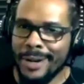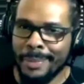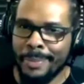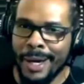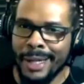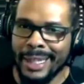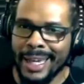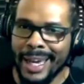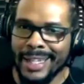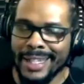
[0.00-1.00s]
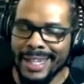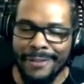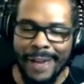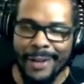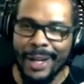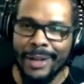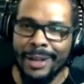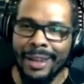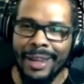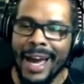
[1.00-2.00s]
the podcast and found out a
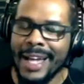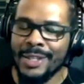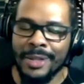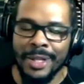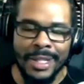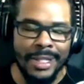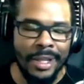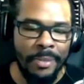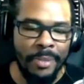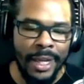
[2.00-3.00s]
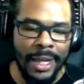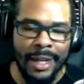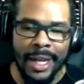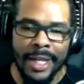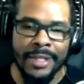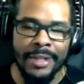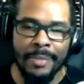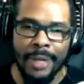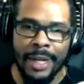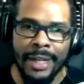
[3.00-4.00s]
lot. So this is going to be an excellent
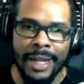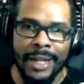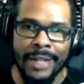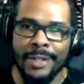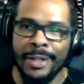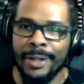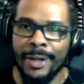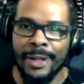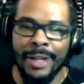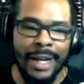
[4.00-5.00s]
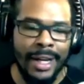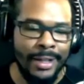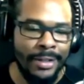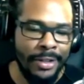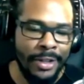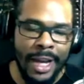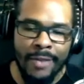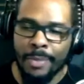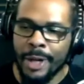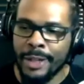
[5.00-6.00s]
podcast. You're going to learn a lot. You're going to have
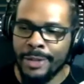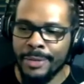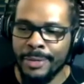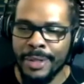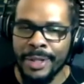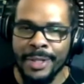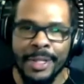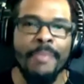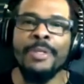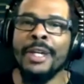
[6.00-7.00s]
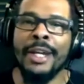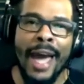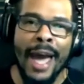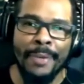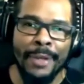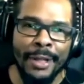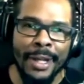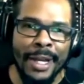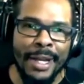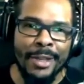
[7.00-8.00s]
a breakthrough. Something's going to happen
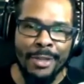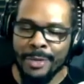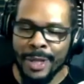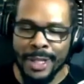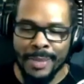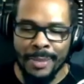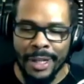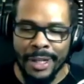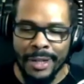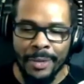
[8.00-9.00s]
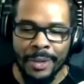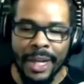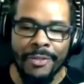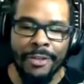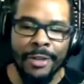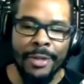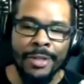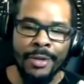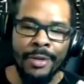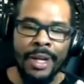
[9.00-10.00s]
through this. But without further ado,